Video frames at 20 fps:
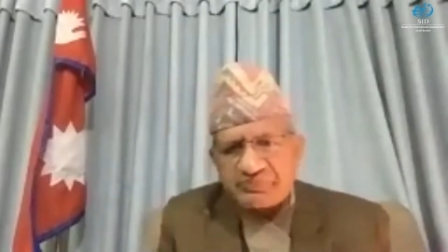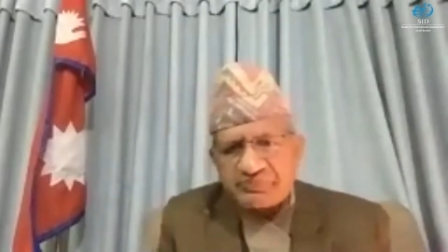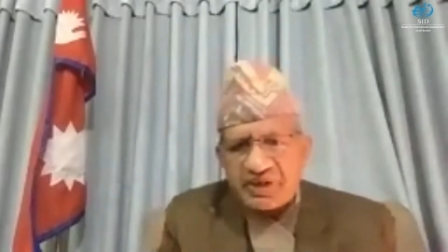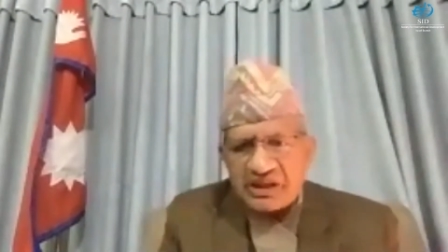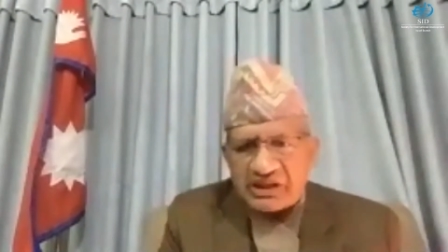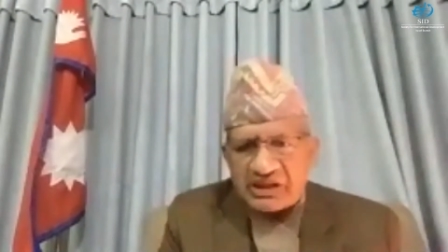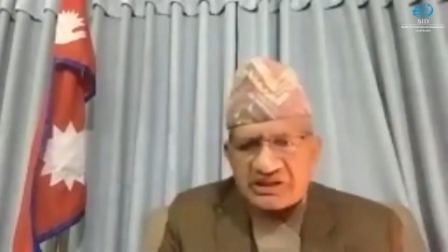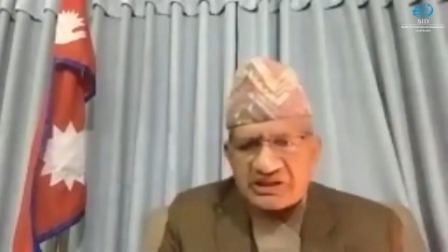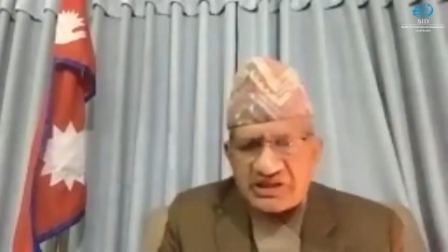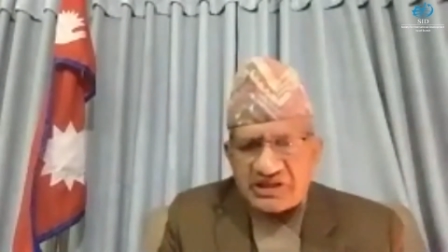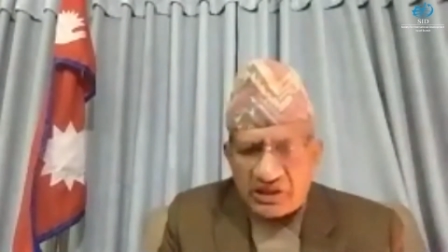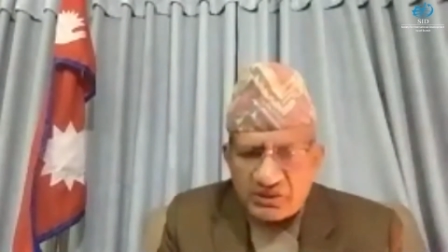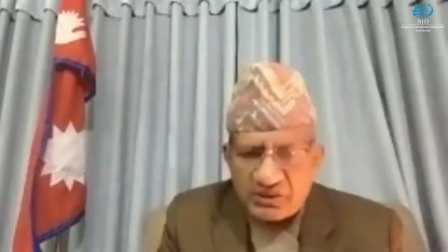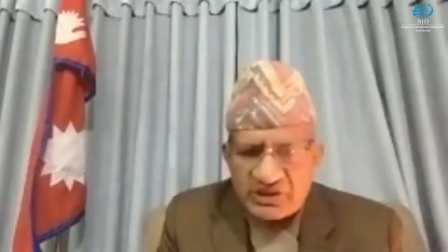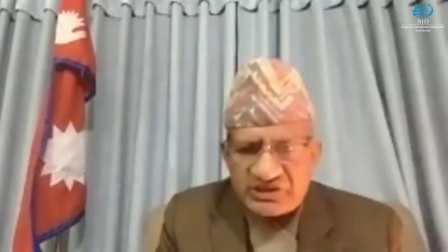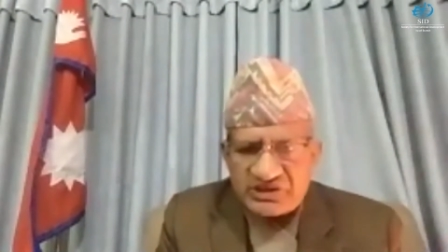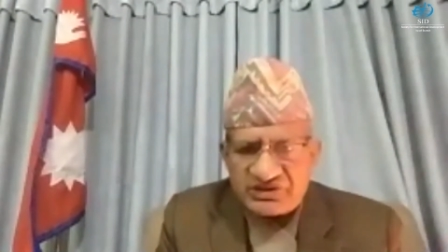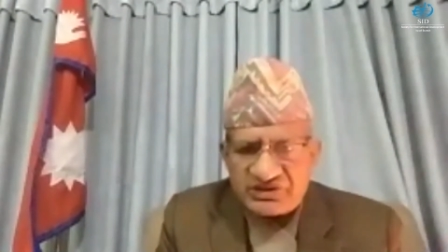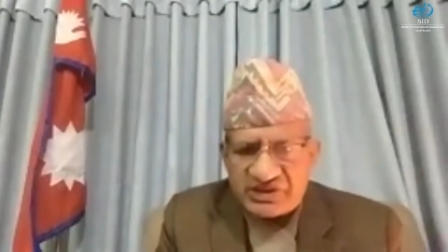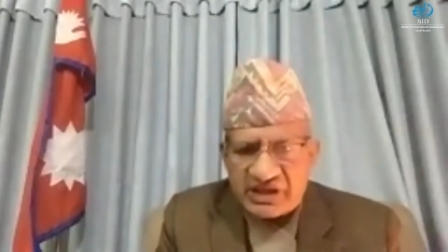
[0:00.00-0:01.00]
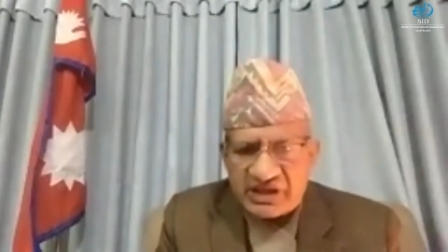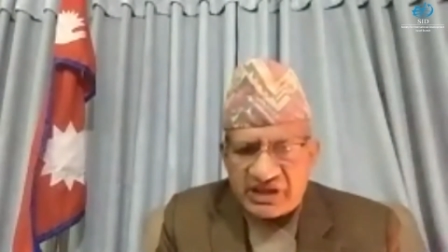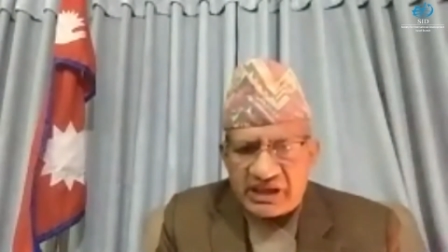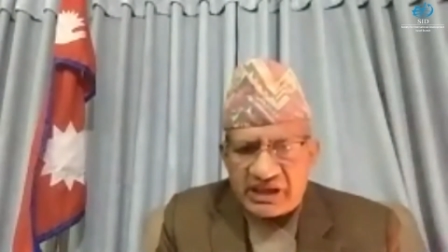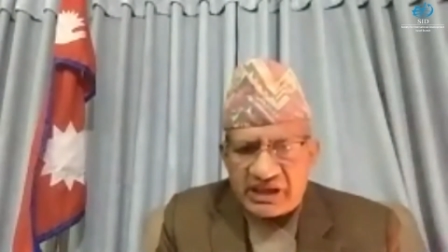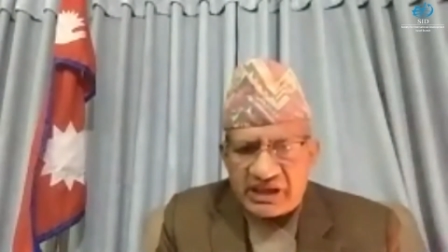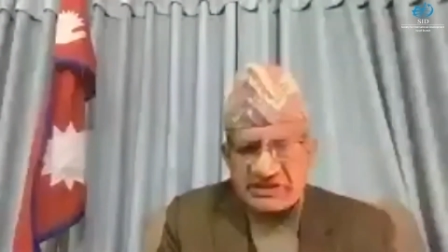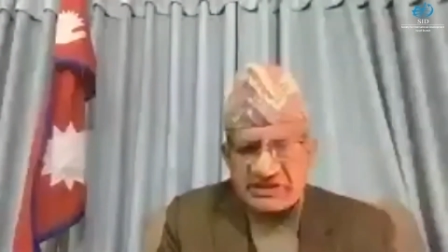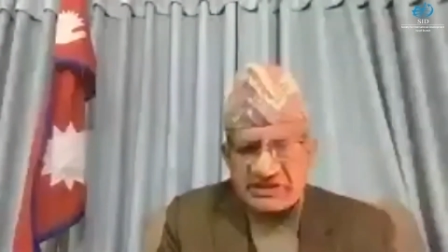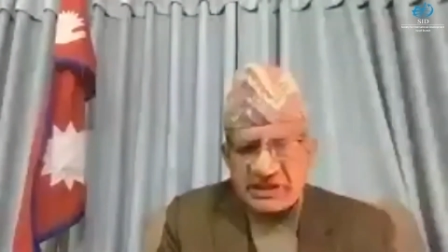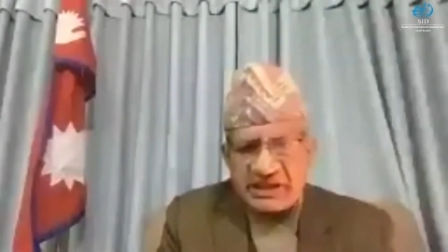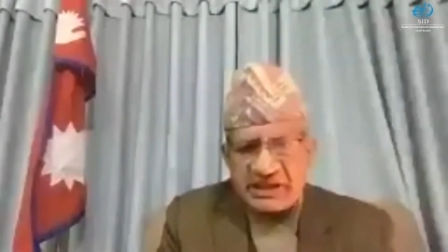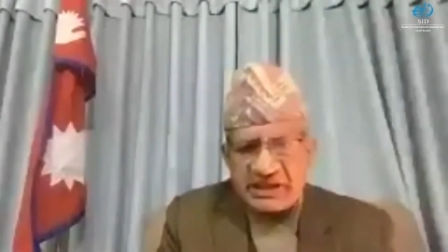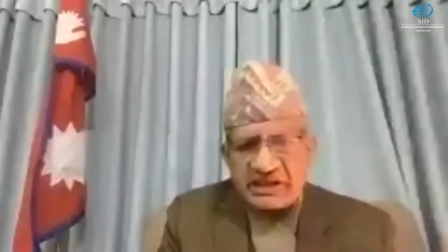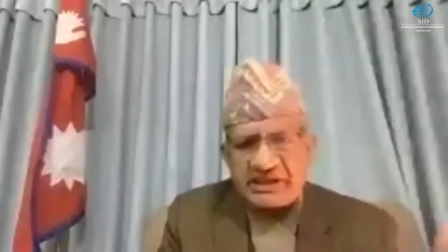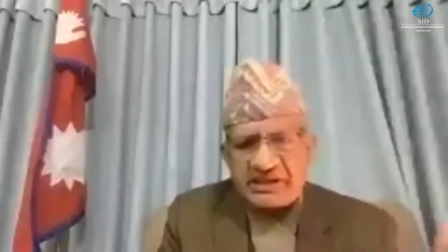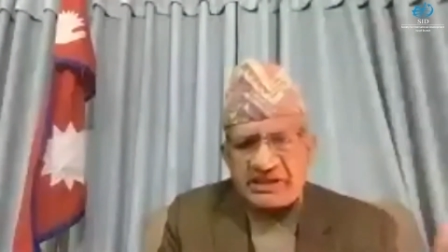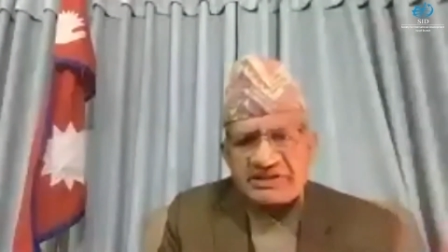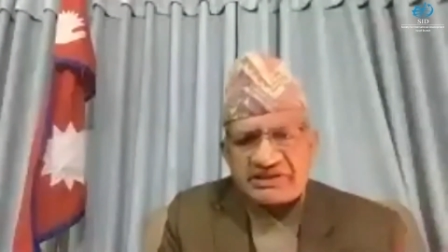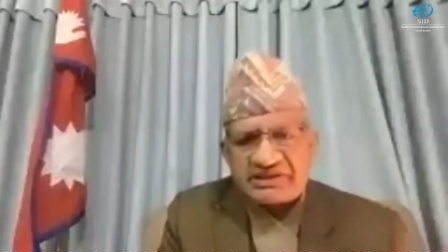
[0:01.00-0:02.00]
in South Asia and Central
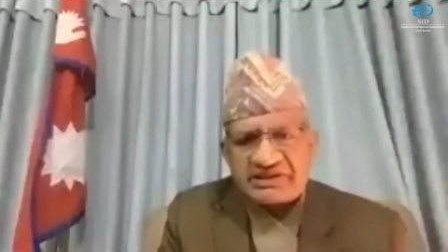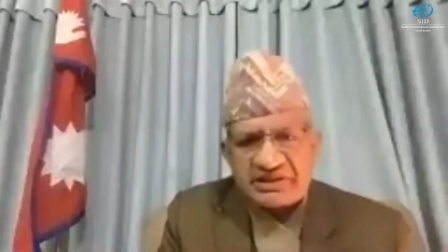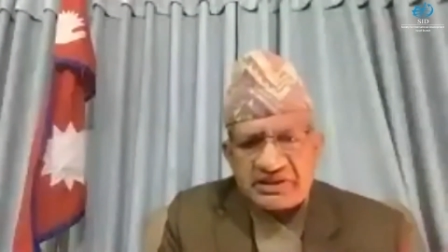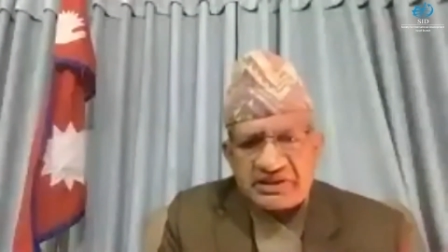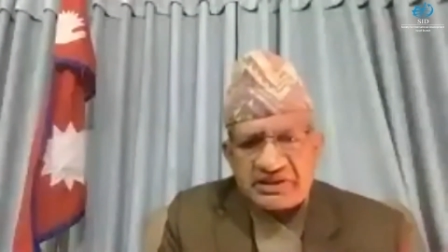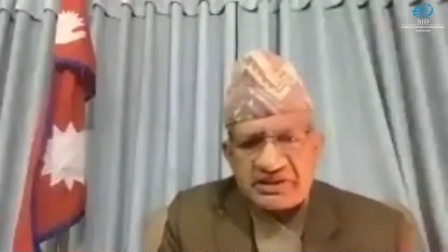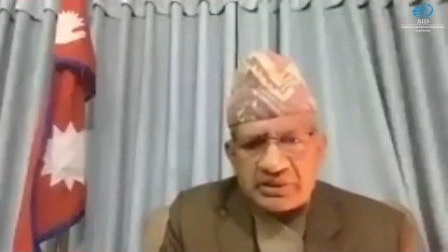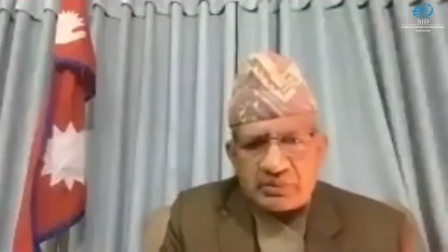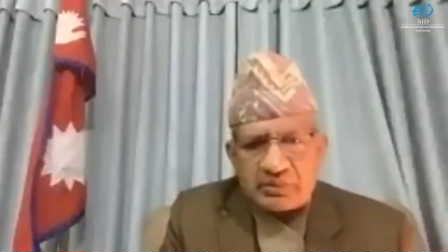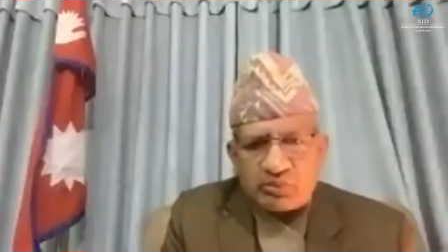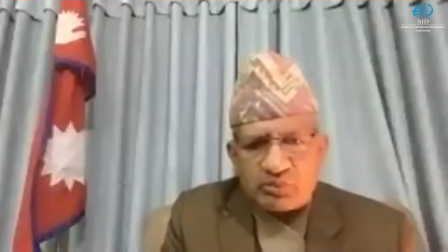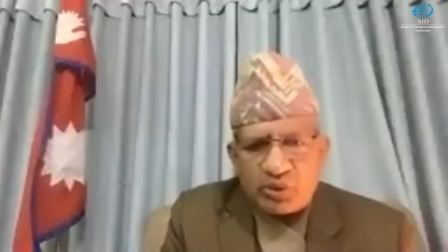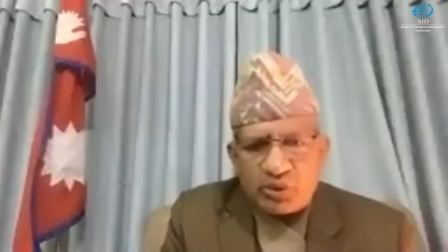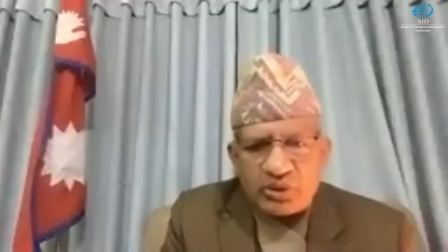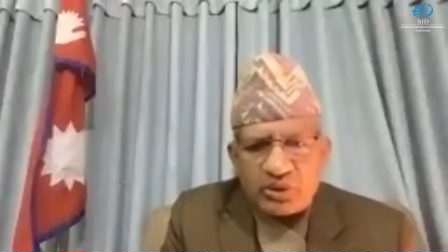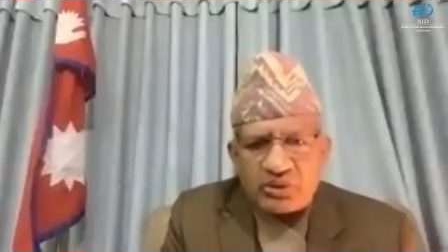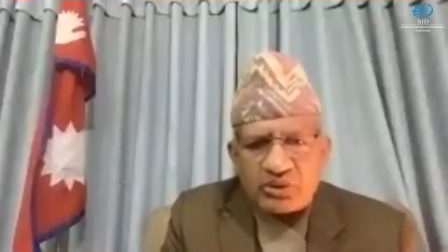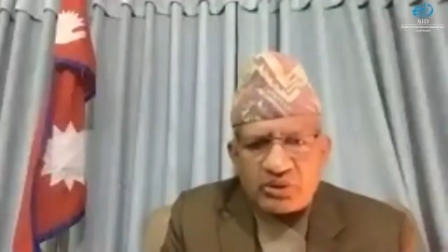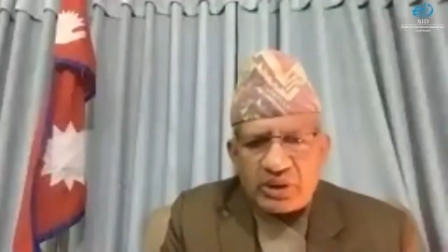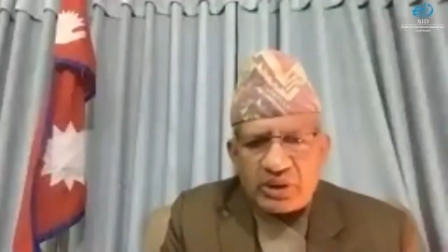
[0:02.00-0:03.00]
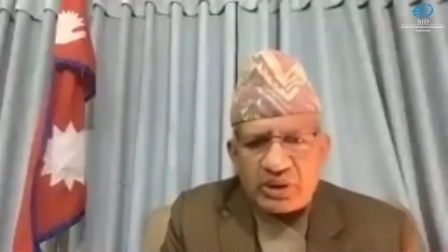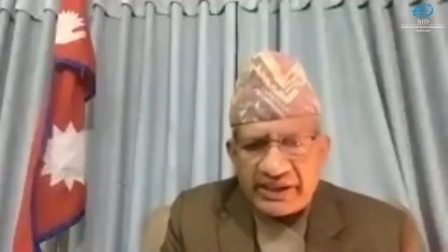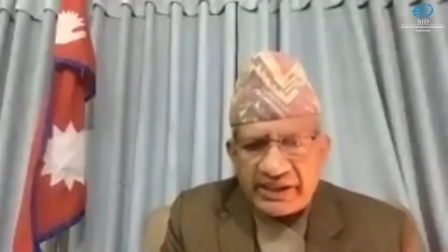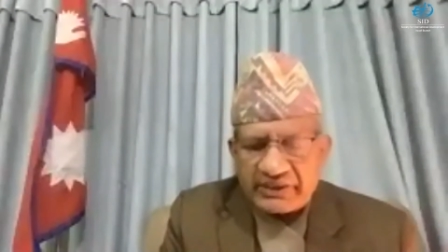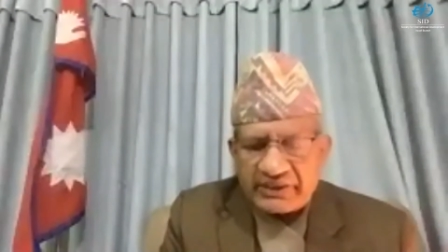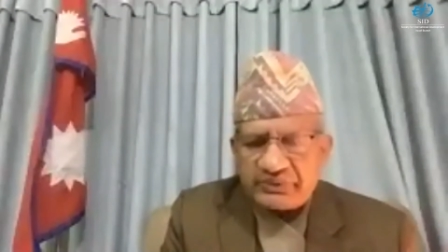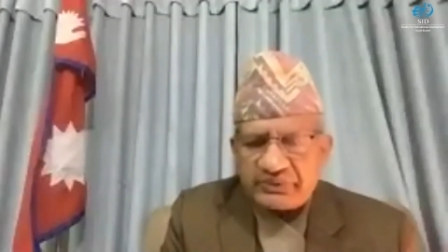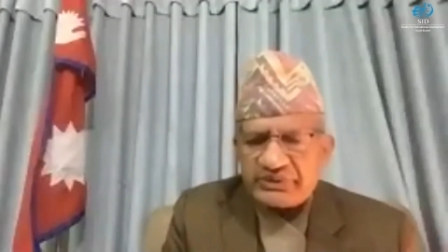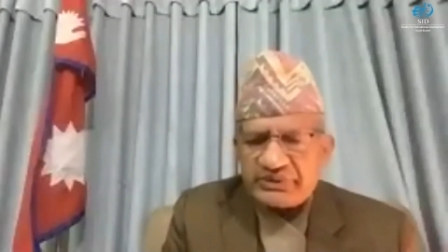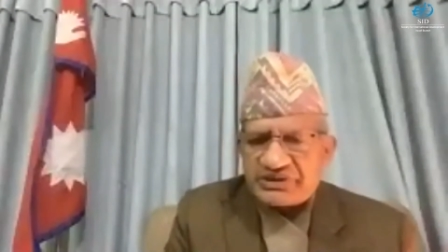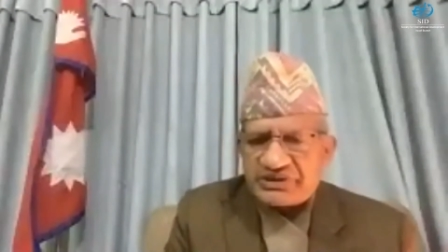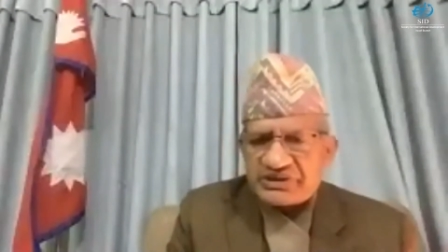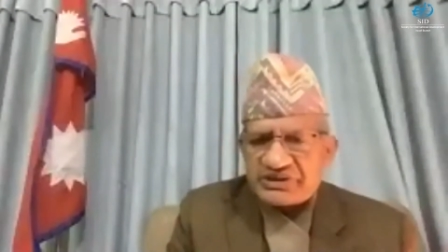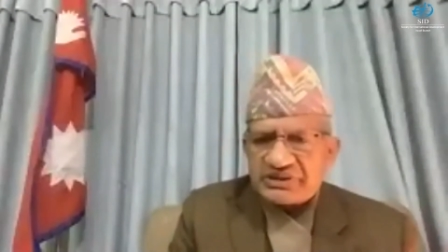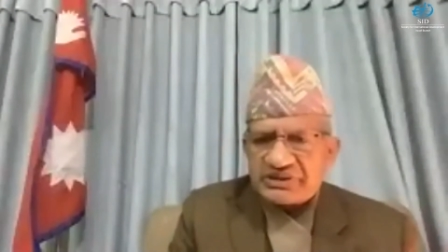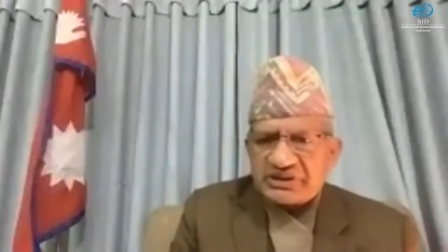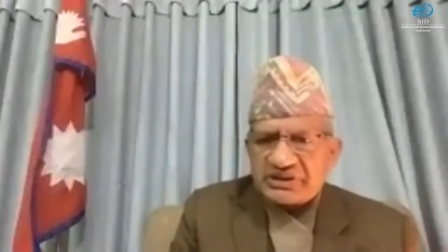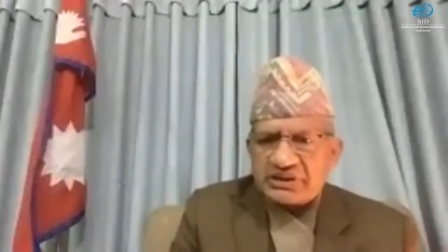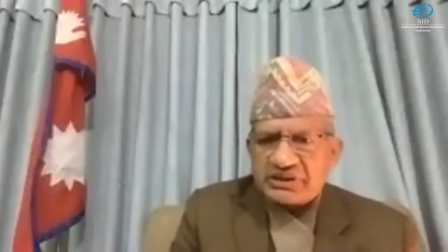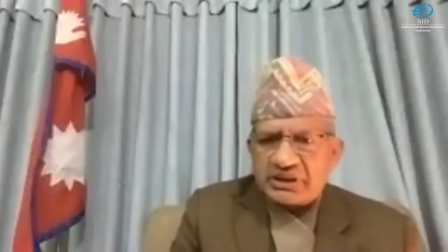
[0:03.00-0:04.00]
Asia, it is more
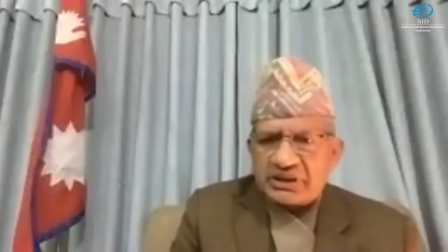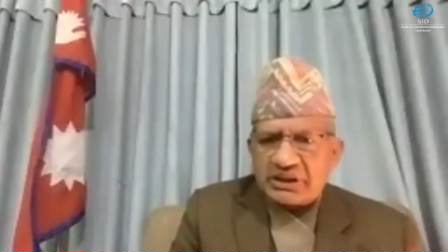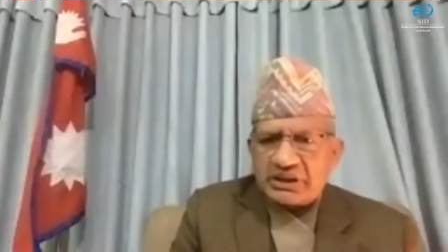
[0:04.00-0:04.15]
acute.